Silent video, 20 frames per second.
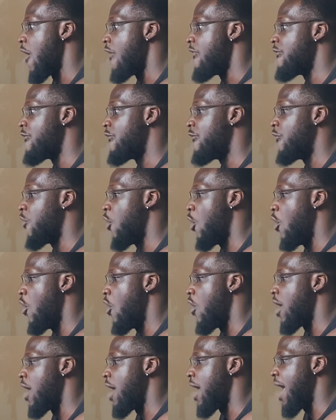
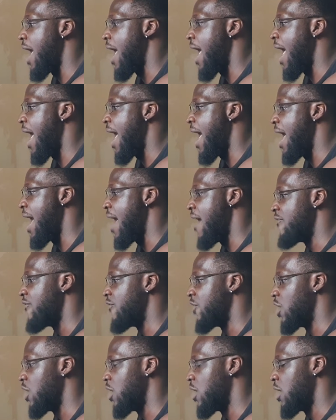
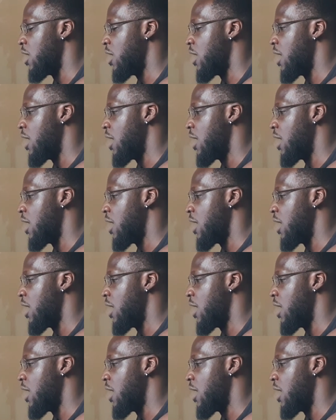forever.